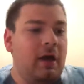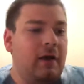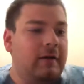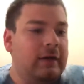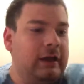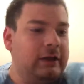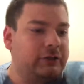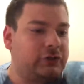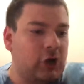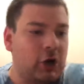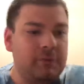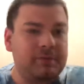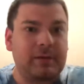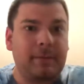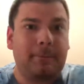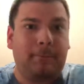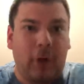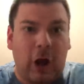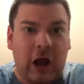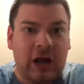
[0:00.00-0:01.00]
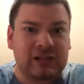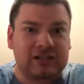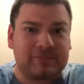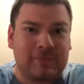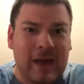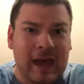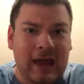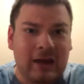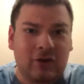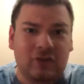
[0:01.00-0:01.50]
In terms of boss
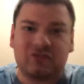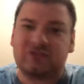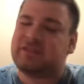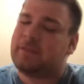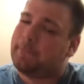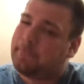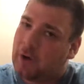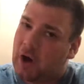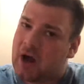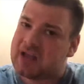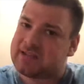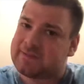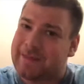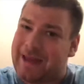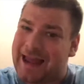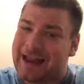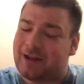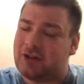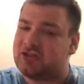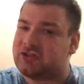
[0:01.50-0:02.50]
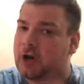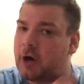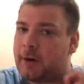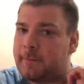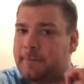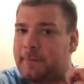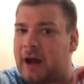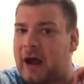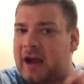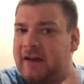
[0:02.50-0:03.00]
battles, the boss battles are
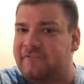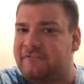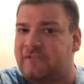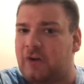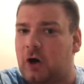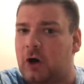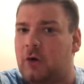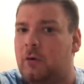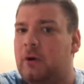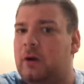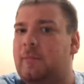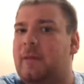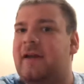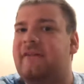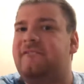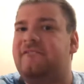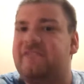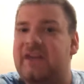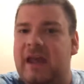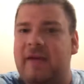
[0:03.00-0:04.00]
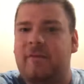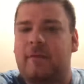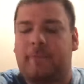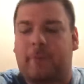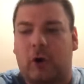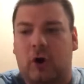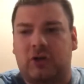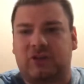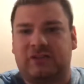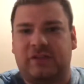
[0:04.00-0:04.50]
by far one of my favorite
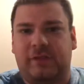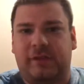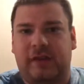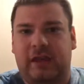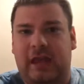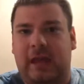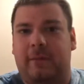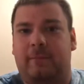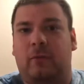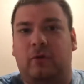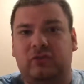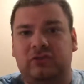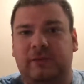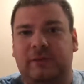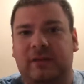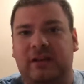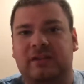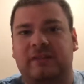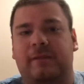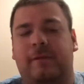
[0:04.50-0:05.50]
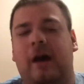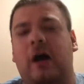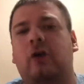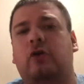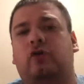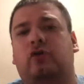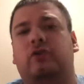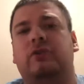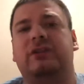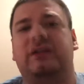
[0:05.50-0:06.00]
parts of the game, mostly because of how
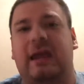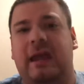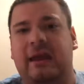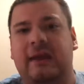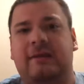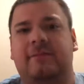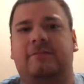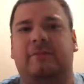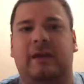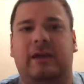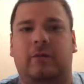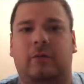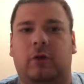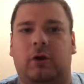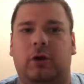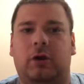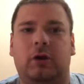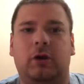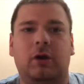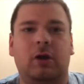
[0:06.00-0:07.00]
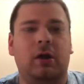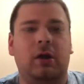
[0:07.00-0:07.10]
creative they were.